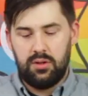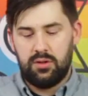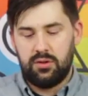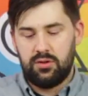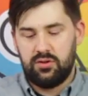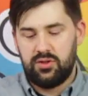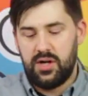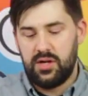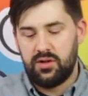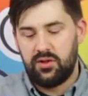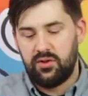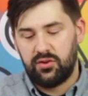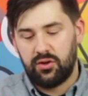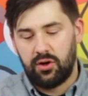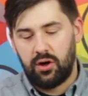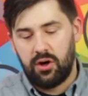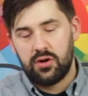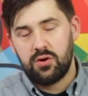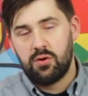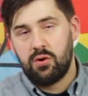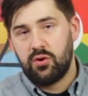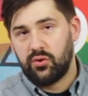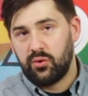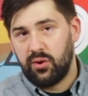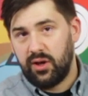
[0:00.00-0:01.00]
Chances are
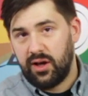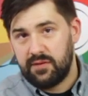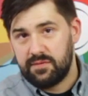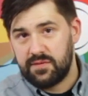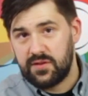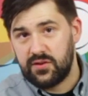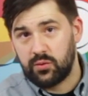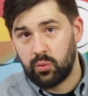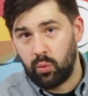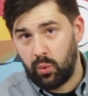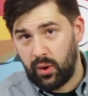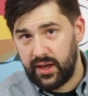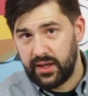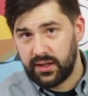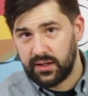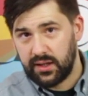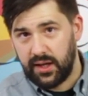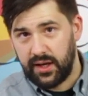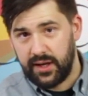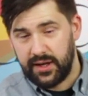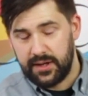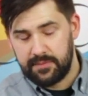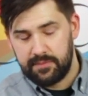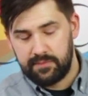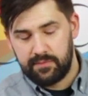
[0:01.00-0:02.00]
yours will have this white
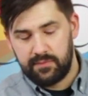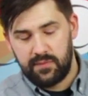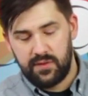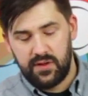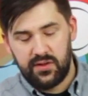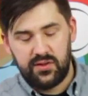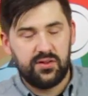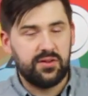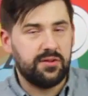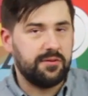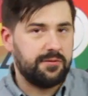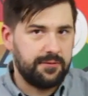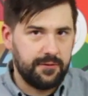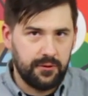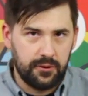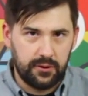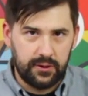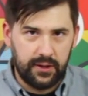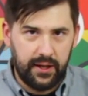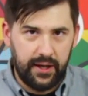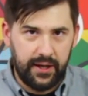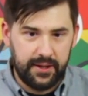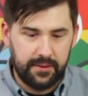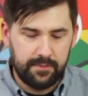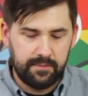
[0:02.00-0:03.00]
line. This is a fill
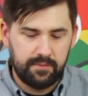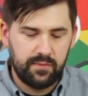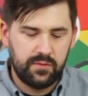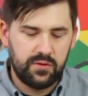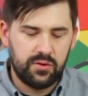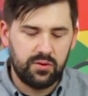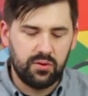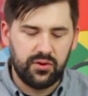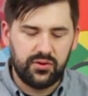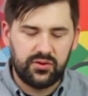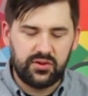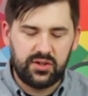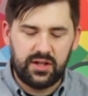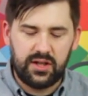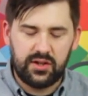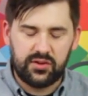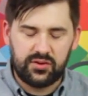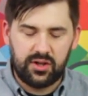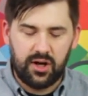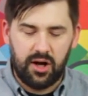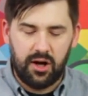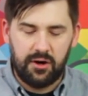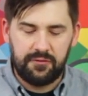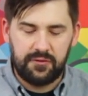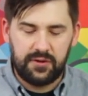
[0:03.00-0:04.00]
line. You'll see as
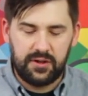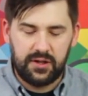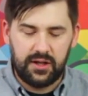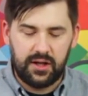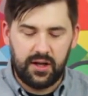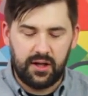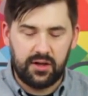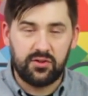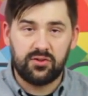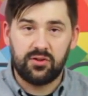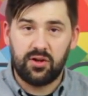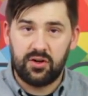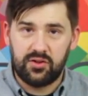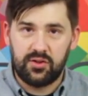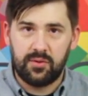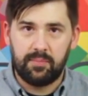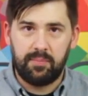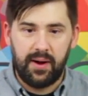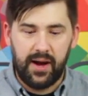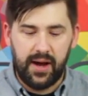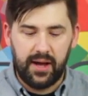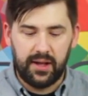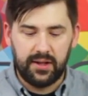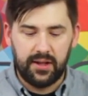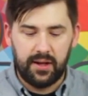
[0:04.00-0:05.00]
coffee kind of starts to
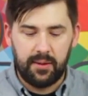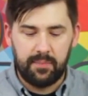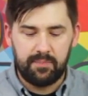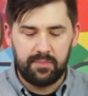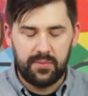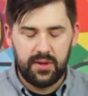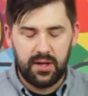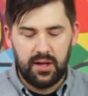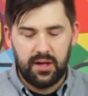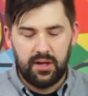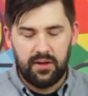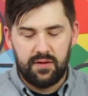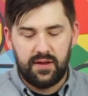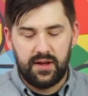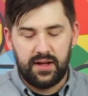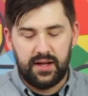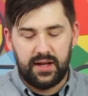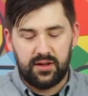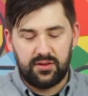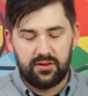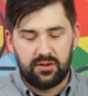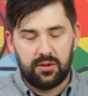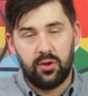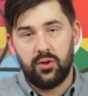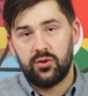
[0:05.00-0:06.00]
pile up that it
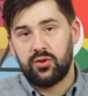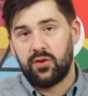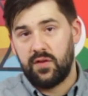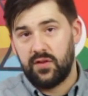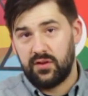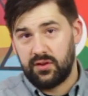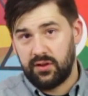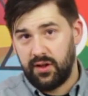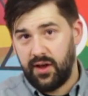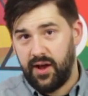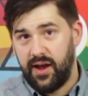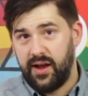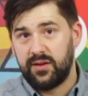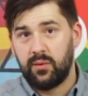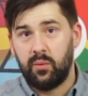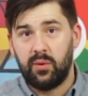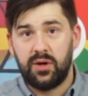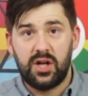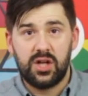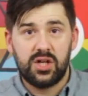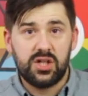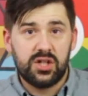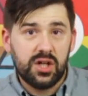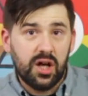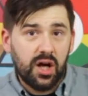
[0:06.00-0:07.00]
gets close to this line, and when
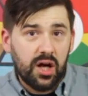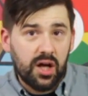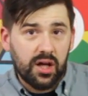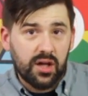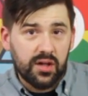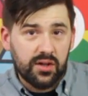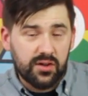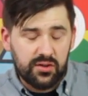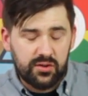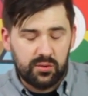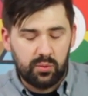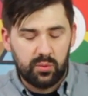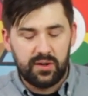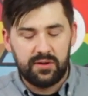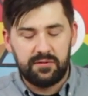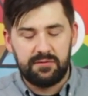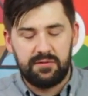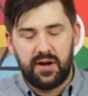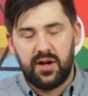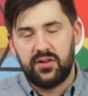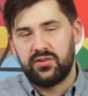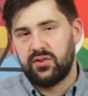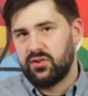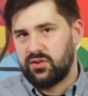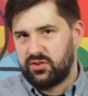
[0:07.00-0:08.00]
it does, we
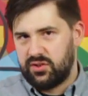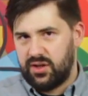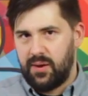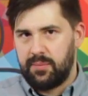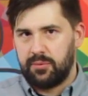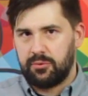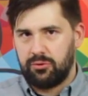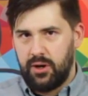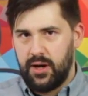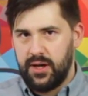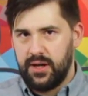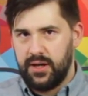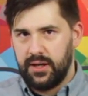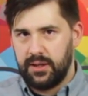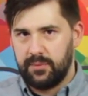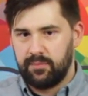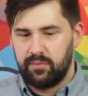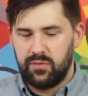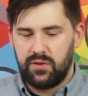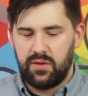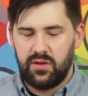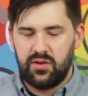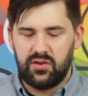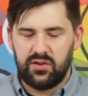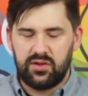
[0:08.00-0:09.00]
advise you stop grinding.
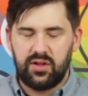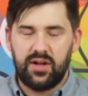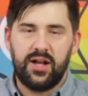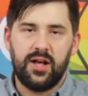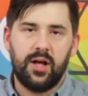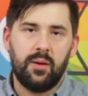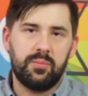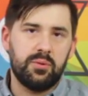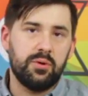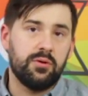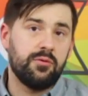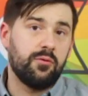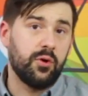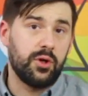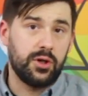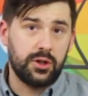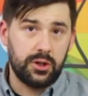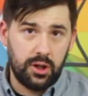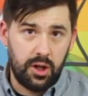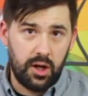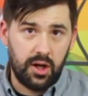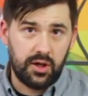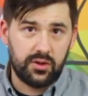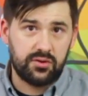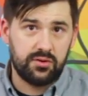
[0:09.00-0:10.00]
This is going to help you avoid
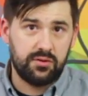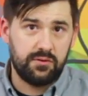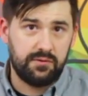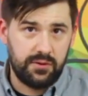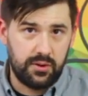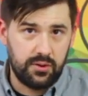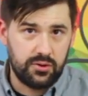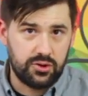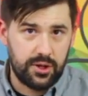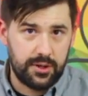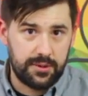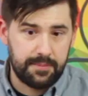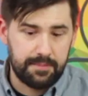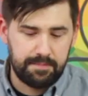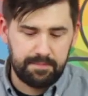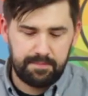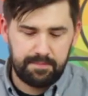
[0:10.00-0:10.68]
clogs in the future.